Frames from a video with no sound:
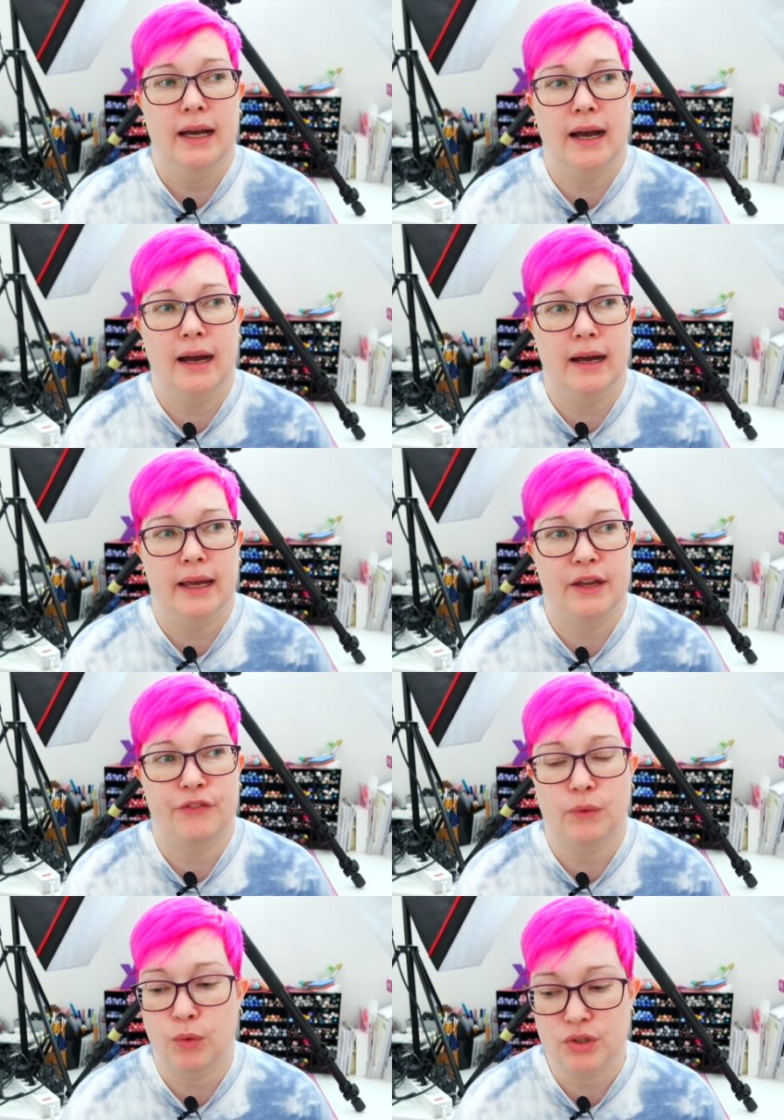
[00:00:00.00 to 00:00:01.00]
Uh,
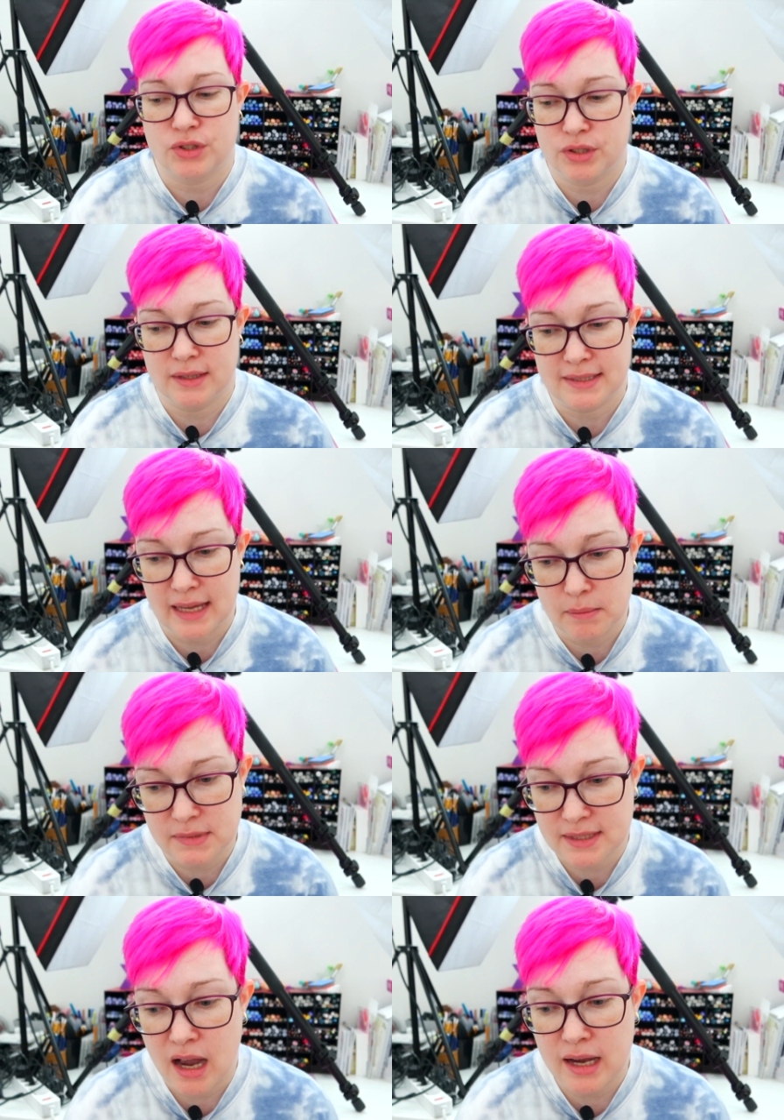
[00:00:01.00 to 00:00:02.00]
if it was the same
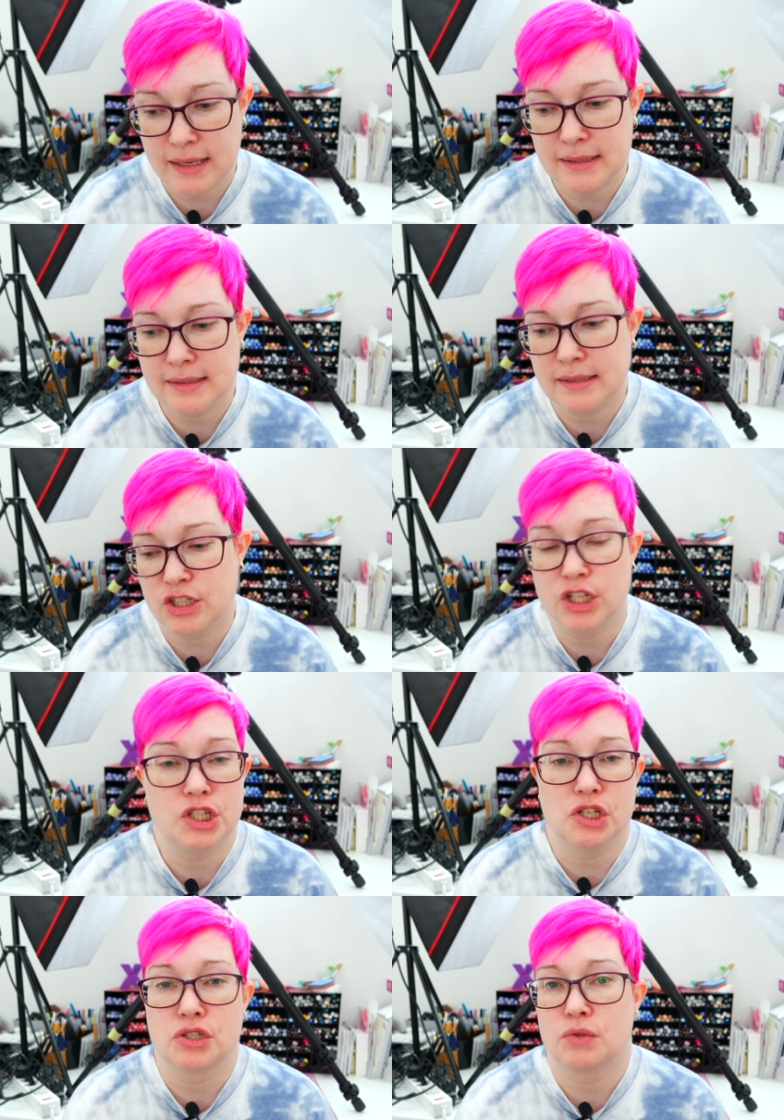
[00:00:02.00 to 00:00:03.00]
size, she
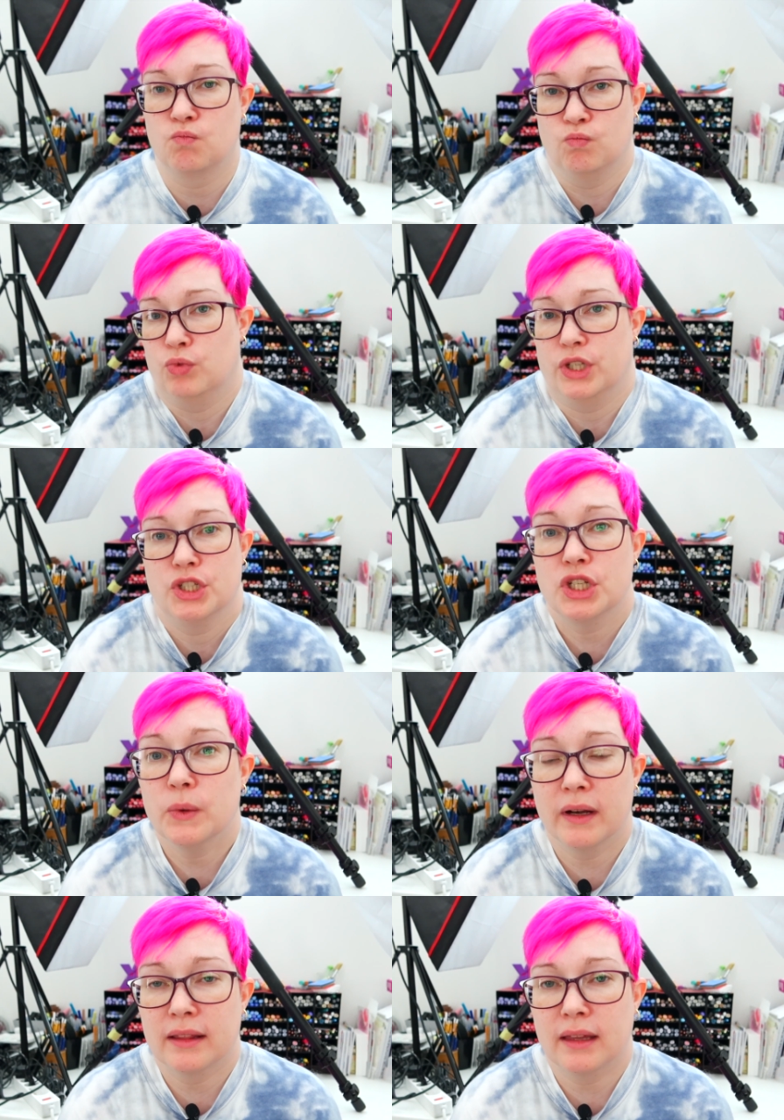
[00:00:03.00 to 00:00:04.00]
just wouldn't do
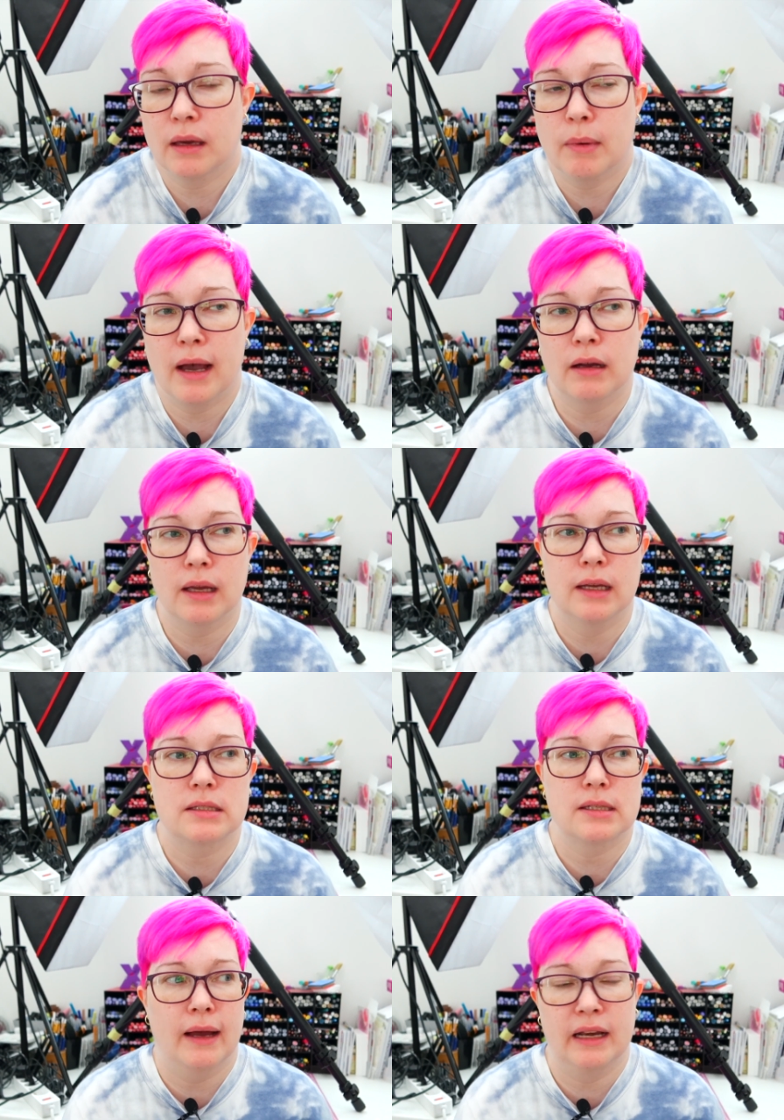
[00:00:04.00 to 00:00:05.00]
anything about
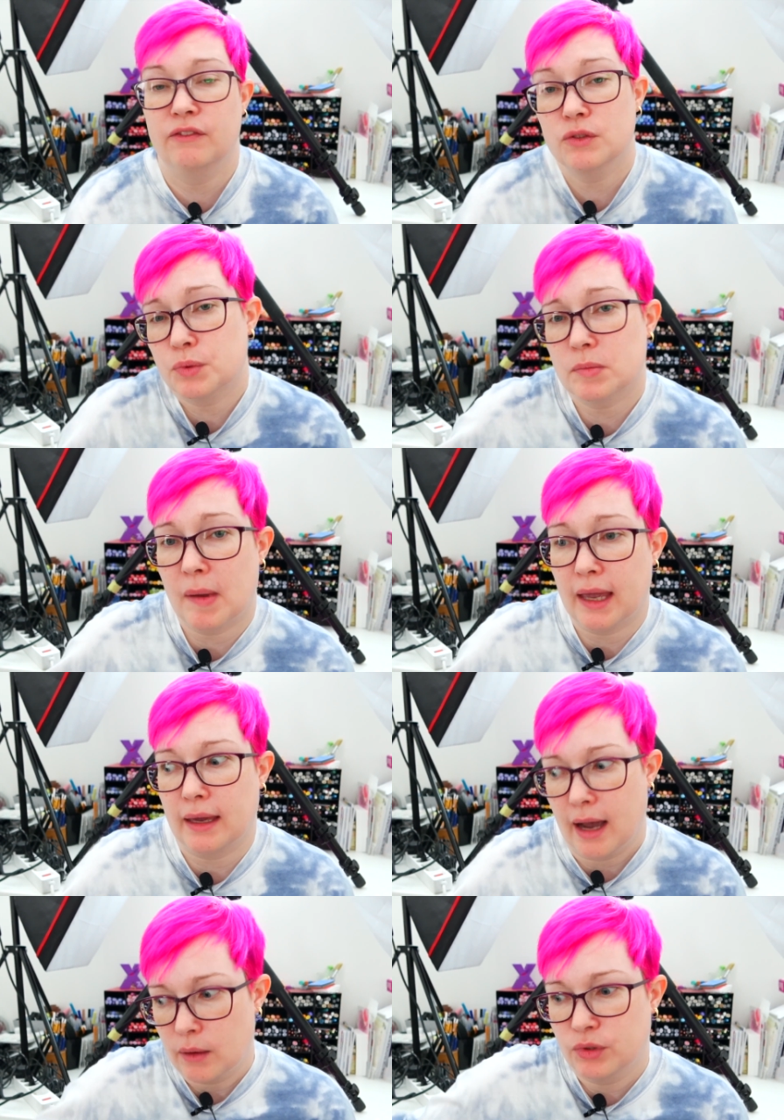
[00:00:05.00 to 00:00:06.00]
it. And if it was big,
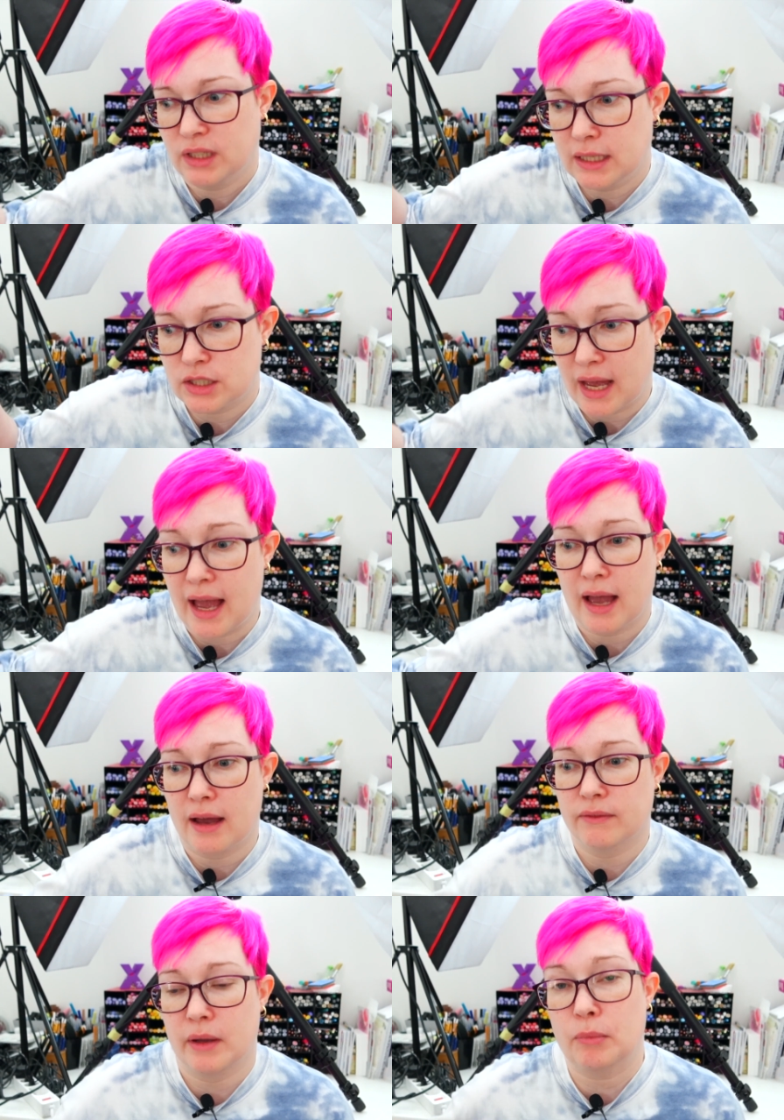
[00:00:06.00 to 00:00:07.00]
I would need to
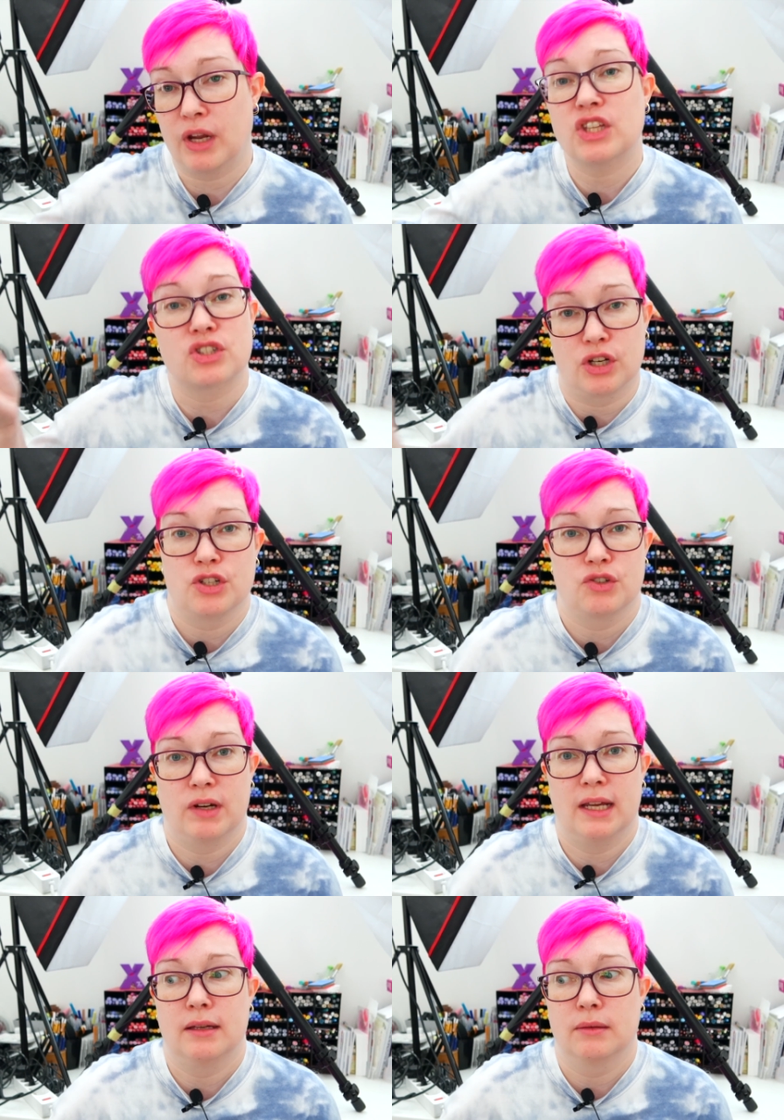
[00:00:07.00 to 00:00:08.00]
have a brain
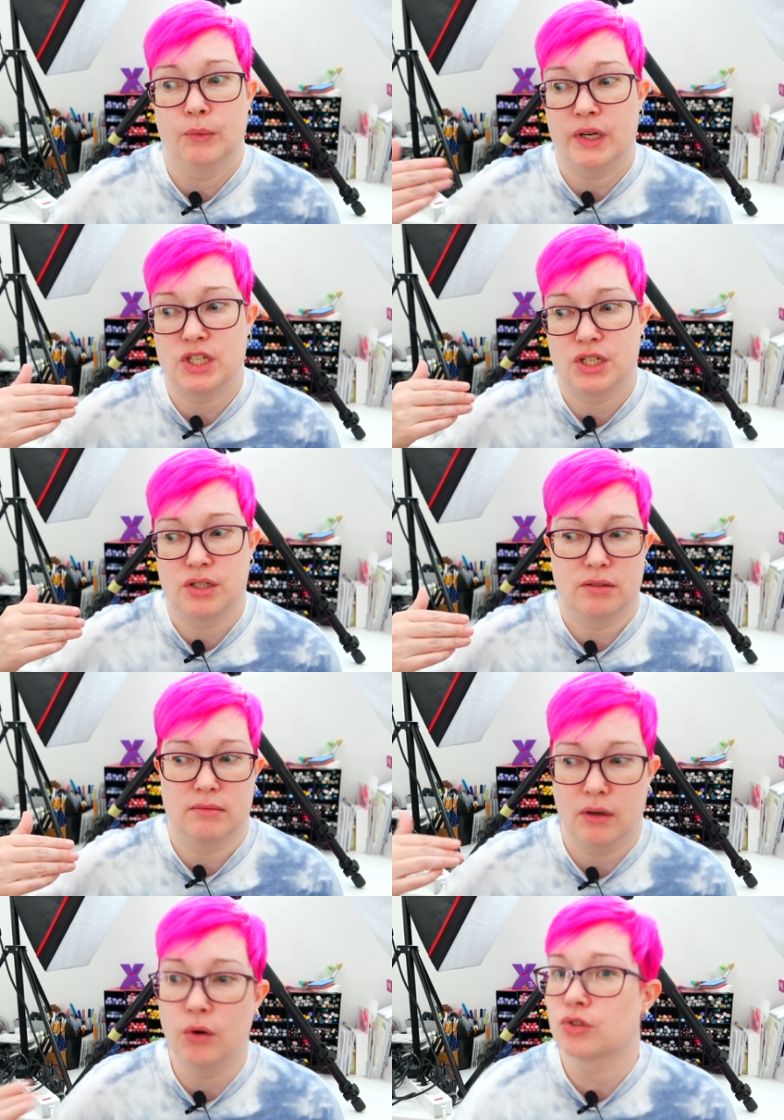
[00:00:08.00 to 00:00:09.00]
surgery, which
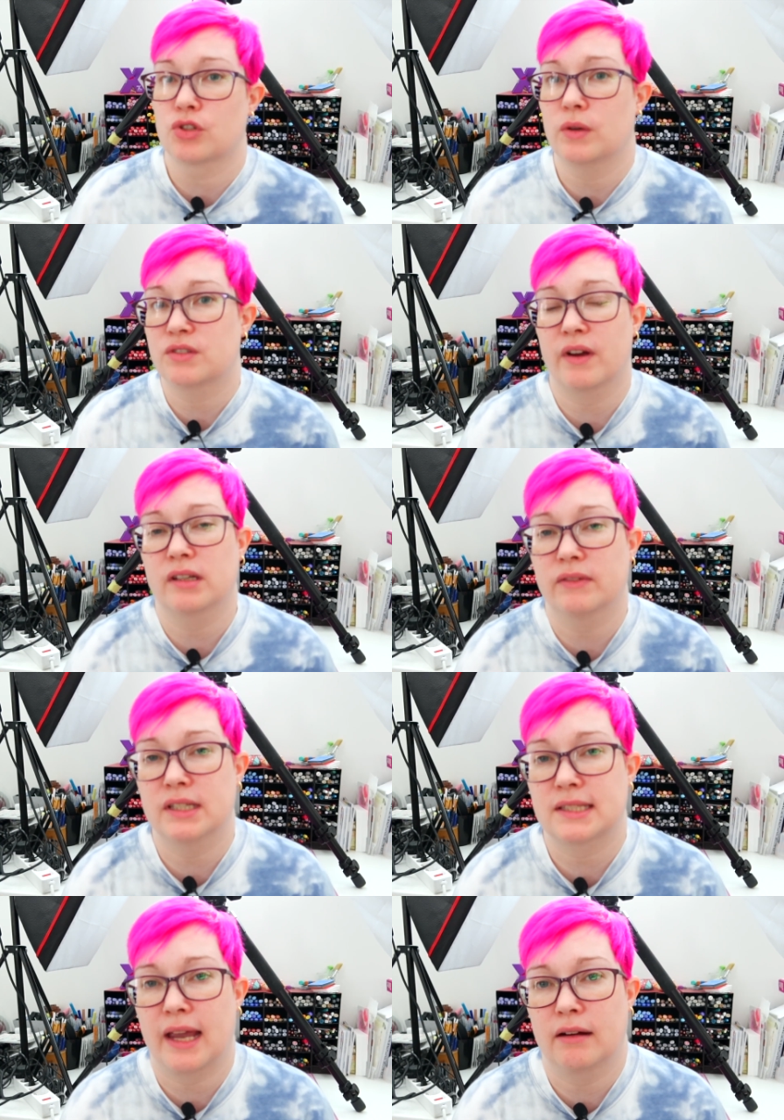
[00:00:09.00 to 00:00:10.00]
also is very,
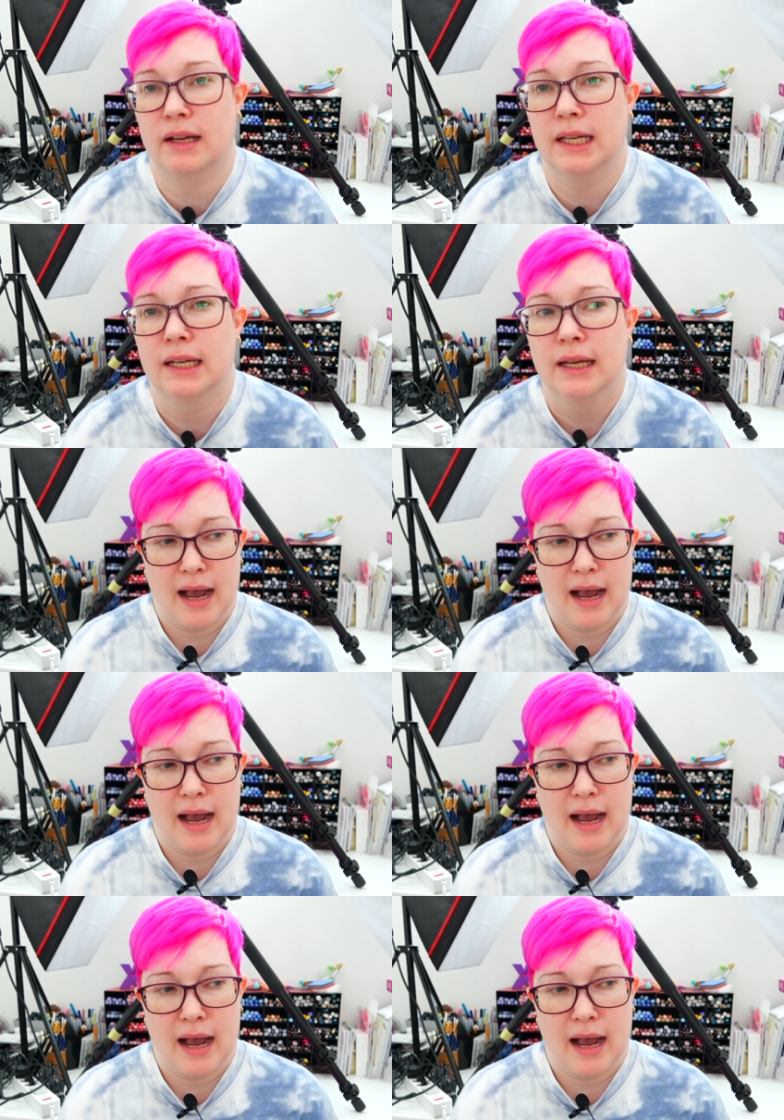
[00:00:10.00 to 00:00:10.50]
very scary.